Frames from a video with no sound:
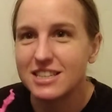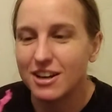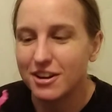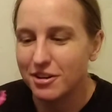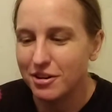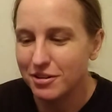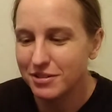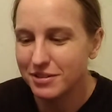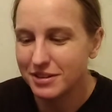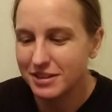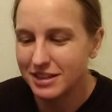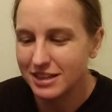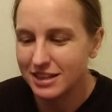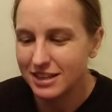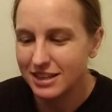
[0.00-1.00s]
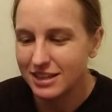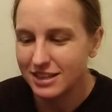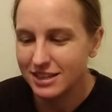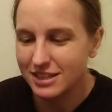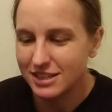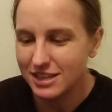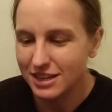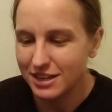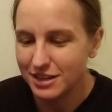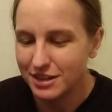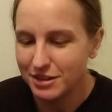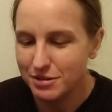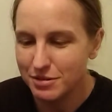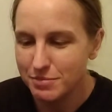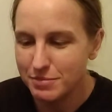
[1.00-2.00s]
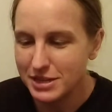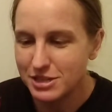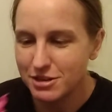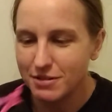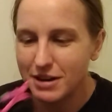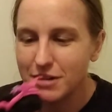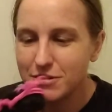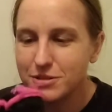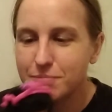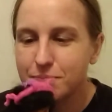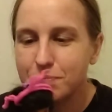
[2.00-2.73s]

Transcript: got all messed around.